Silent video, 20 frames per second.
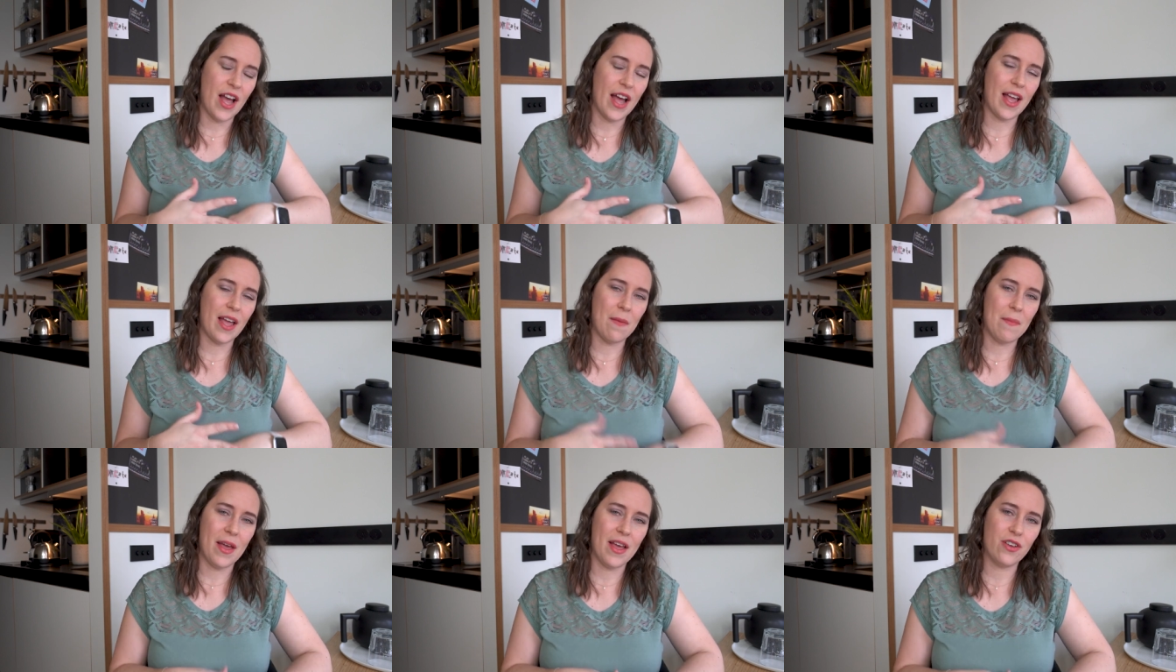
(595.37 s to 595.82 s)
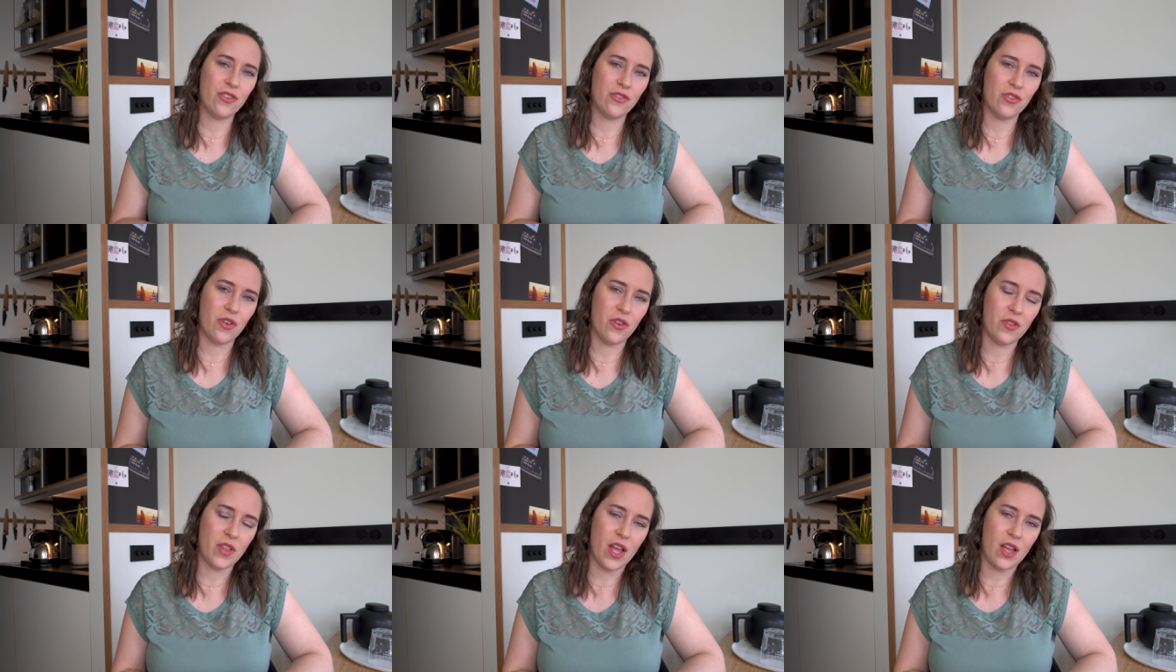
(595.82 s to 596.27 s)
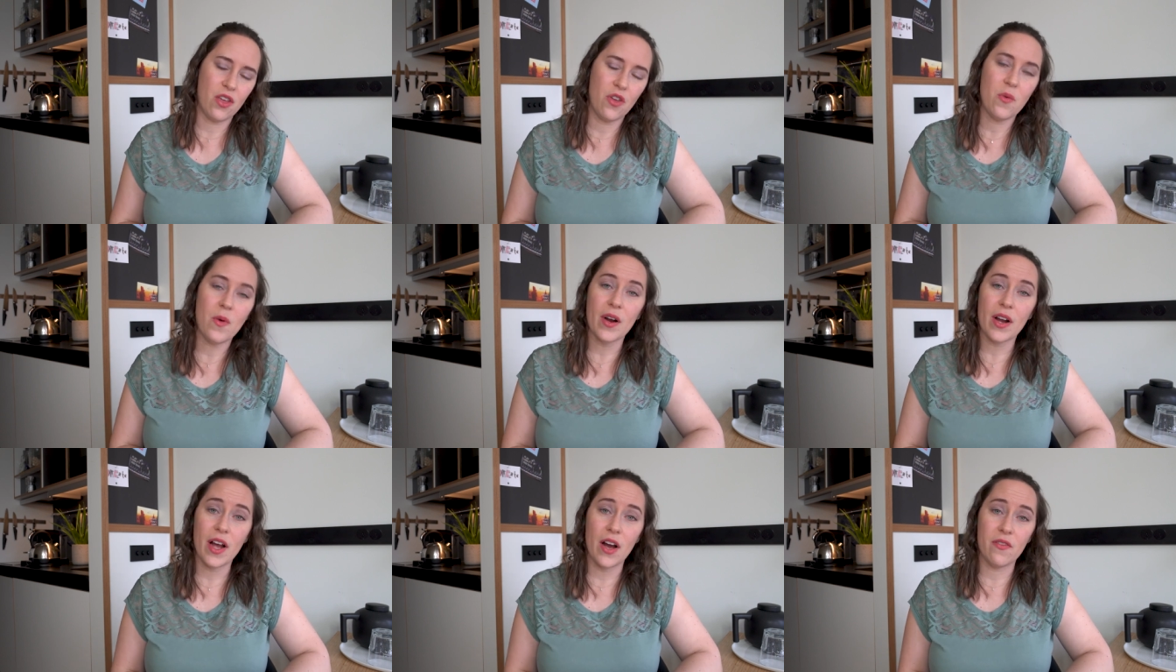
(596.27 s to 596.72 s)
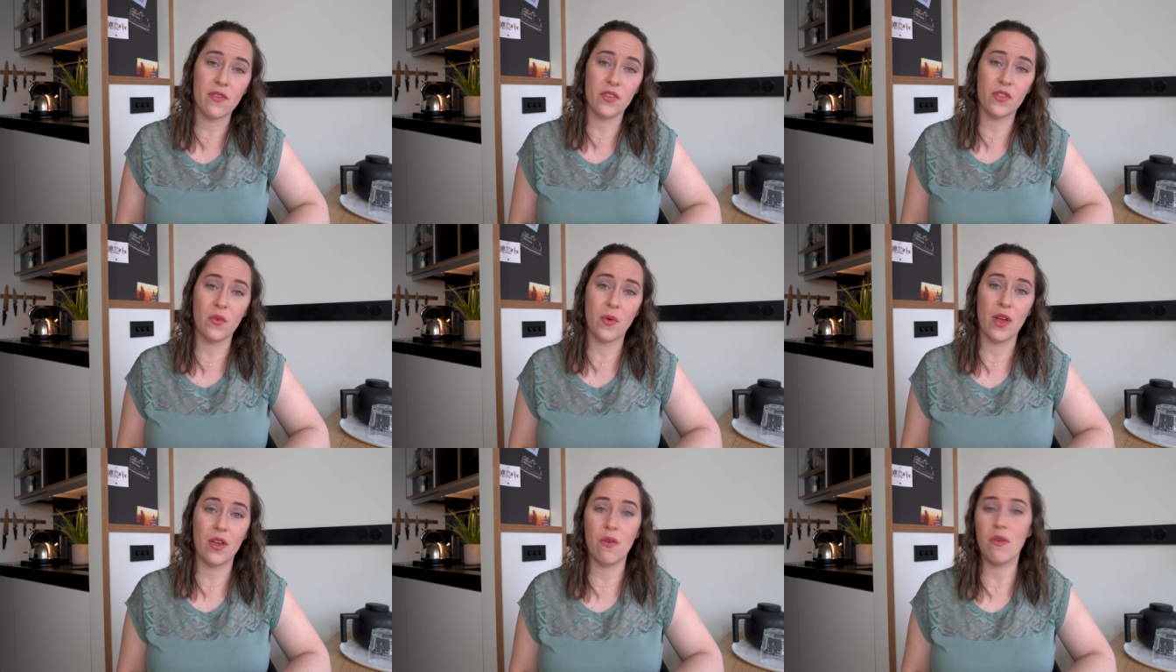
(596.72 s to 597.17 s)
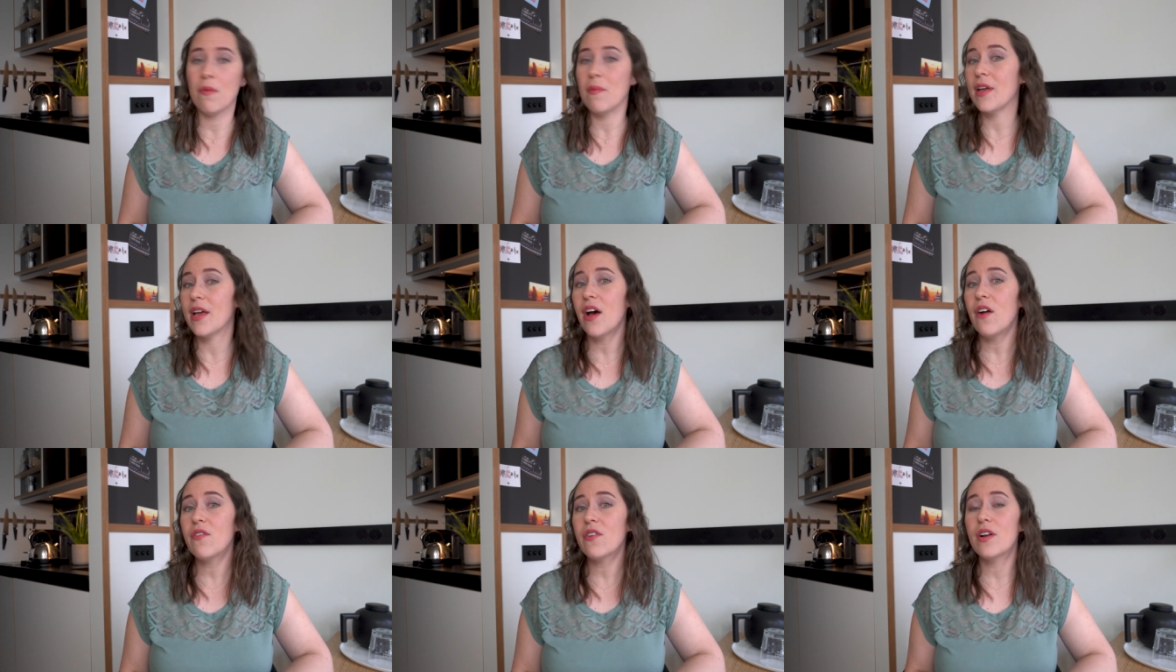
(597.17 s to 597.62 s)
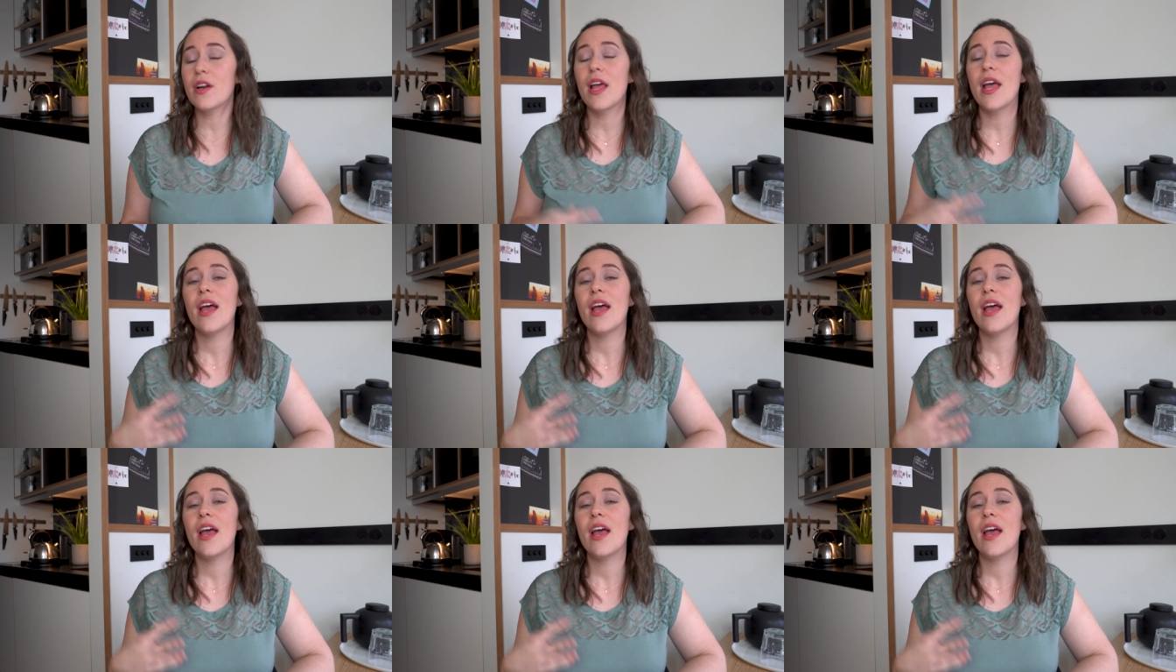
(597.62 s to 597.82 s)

check and make sure that you are covered the way you want to be covered,